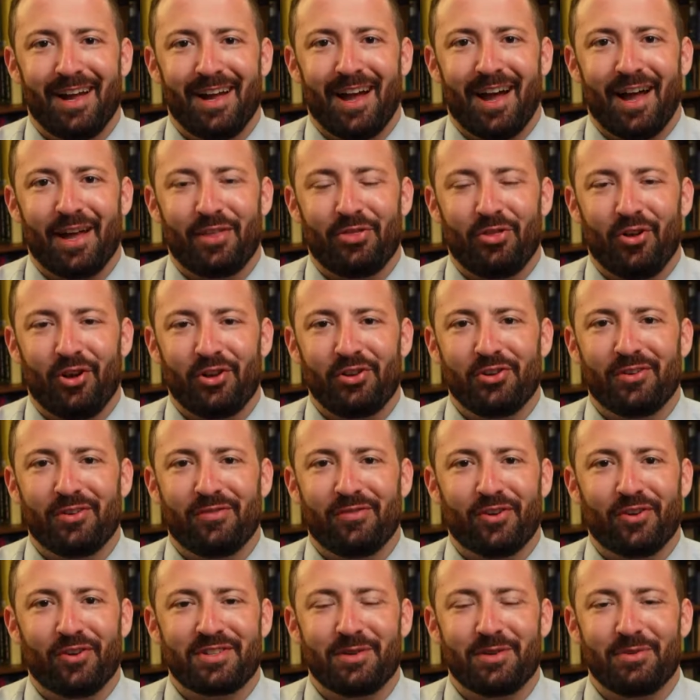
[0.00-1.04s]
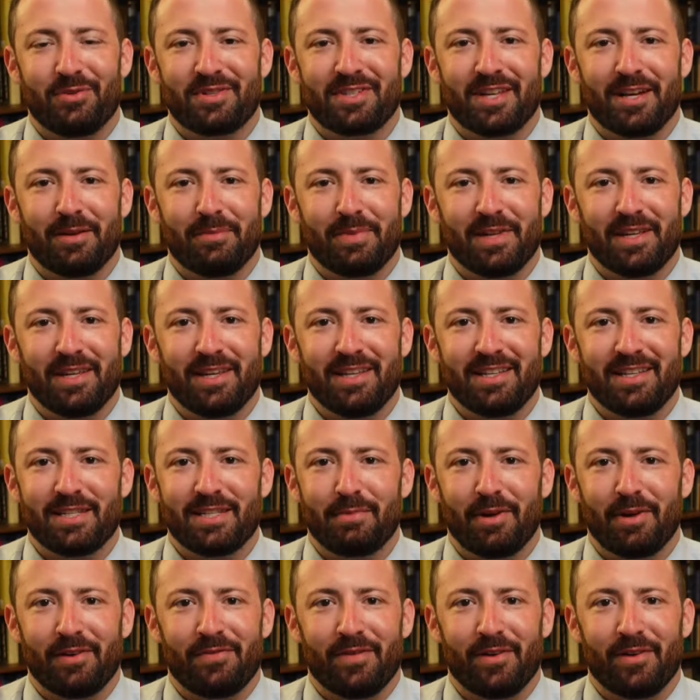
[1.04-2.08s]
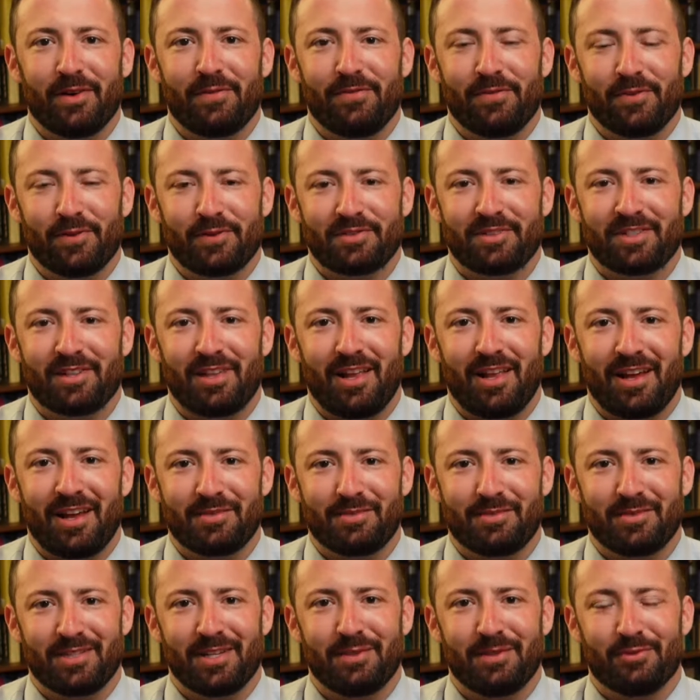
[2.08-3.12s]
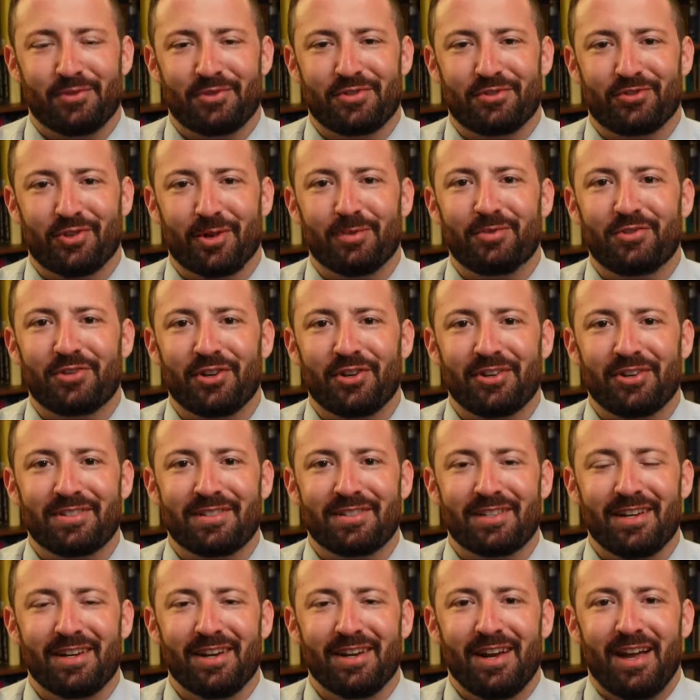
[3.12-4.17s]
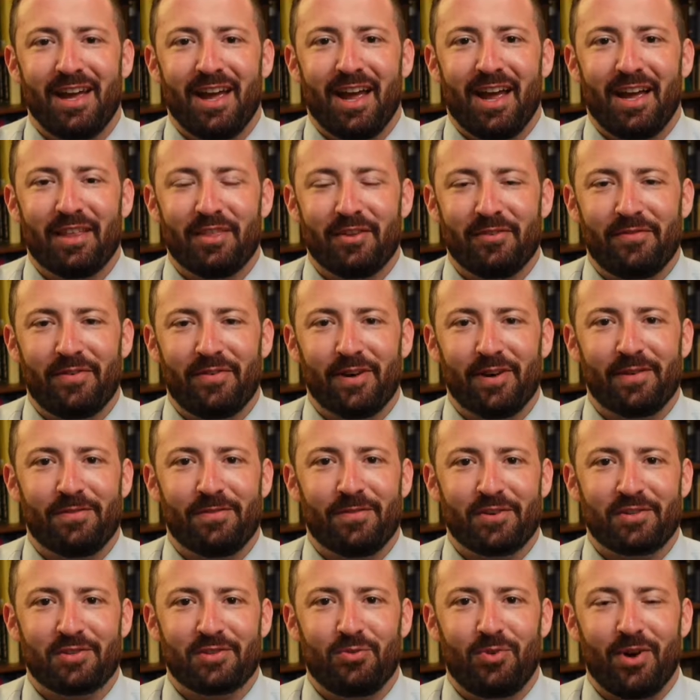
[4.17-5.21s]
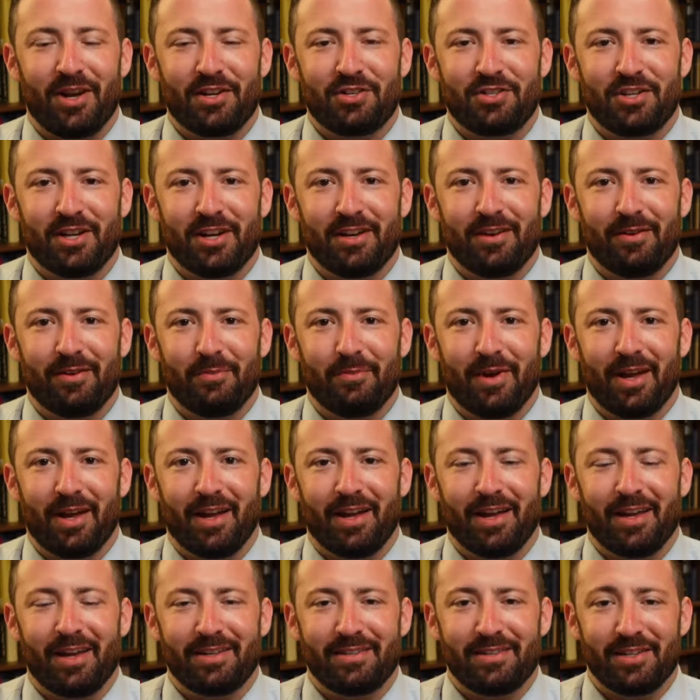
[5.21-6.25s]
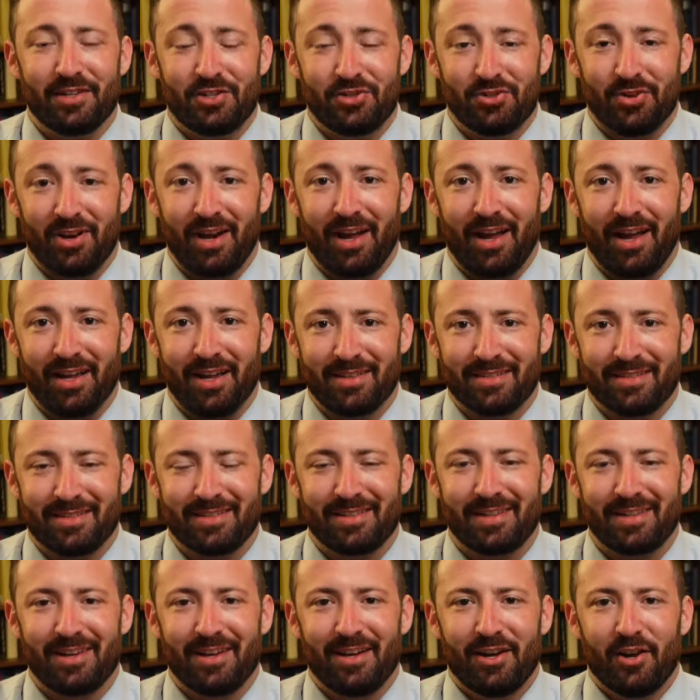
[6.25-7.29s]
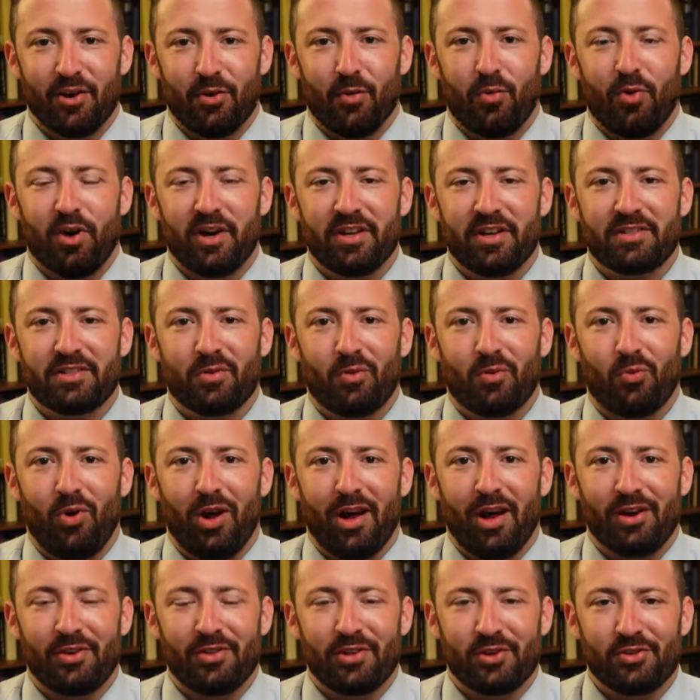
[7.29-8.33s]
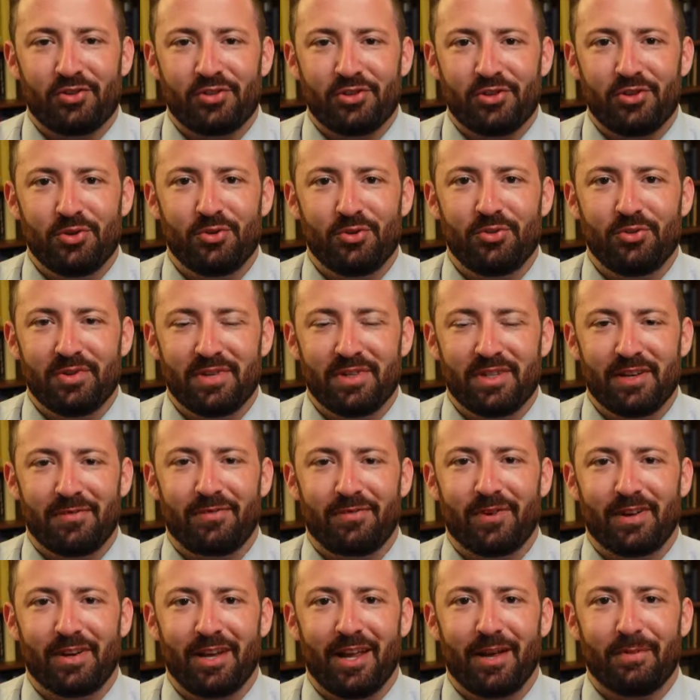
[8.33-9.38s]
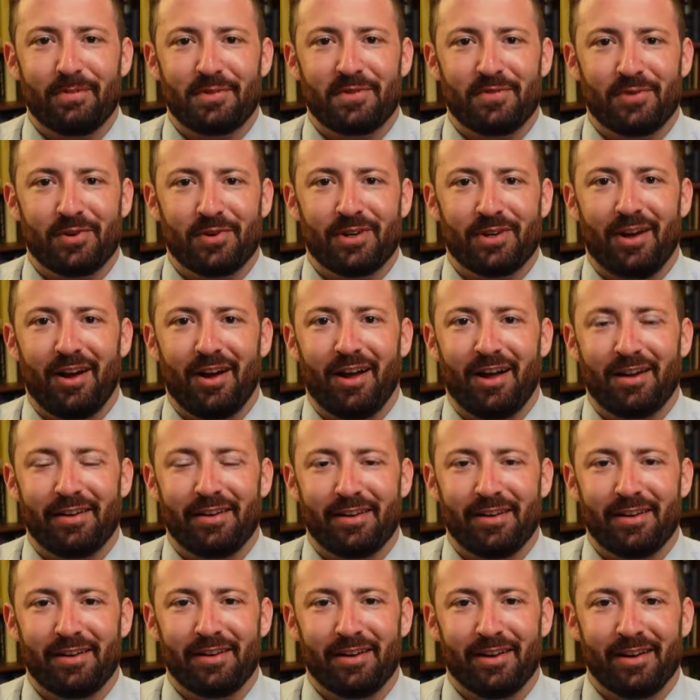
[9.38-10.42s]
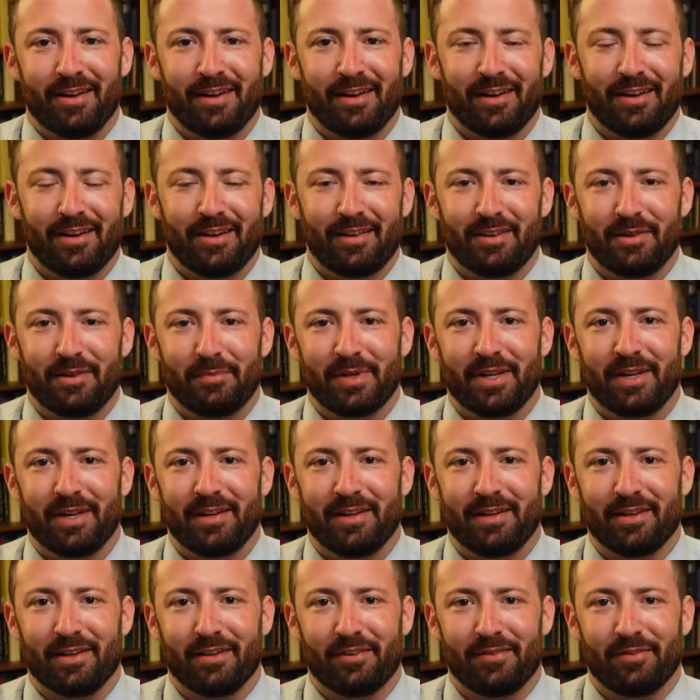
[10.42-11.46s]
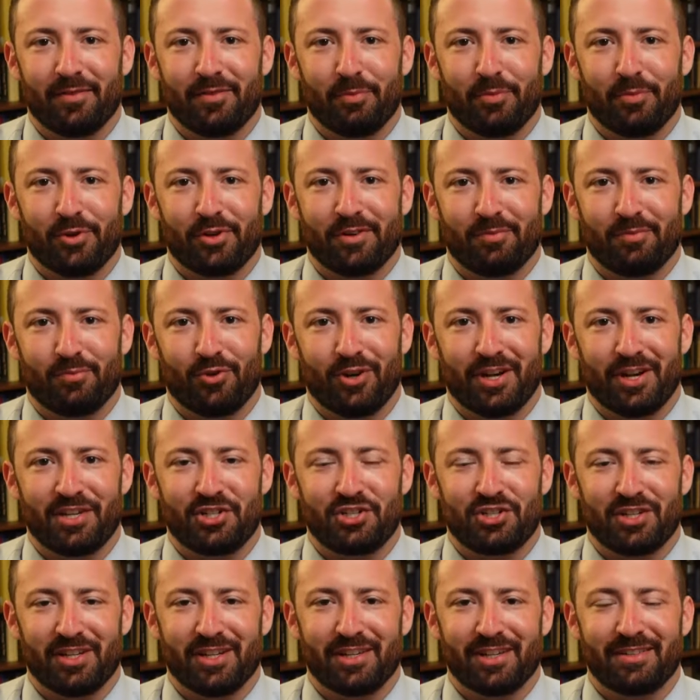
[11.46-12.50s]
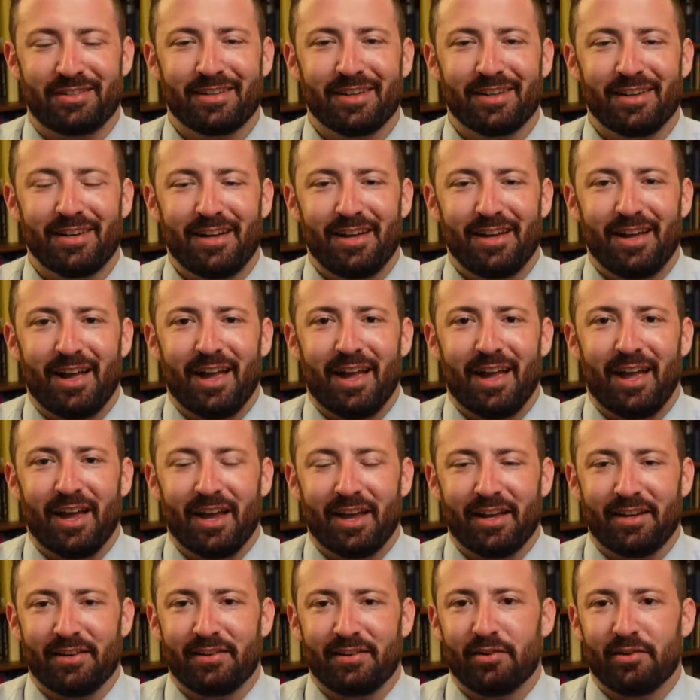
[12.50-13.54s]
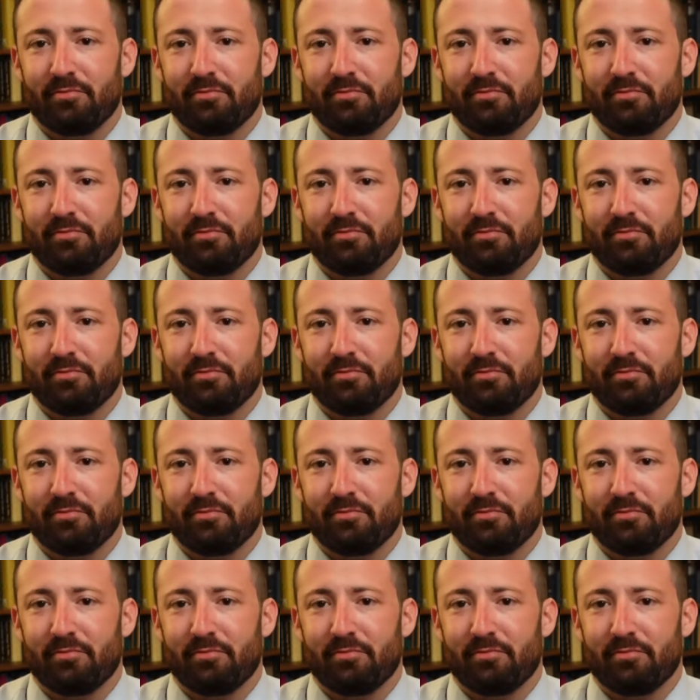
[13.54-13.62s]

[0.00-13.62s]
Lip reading: I thought university was going to be easy. My very first class was Hebrew Scriptures. And the very first question my teacher asked was, why are there two different names for God in the beginning of the book of Bereshit? And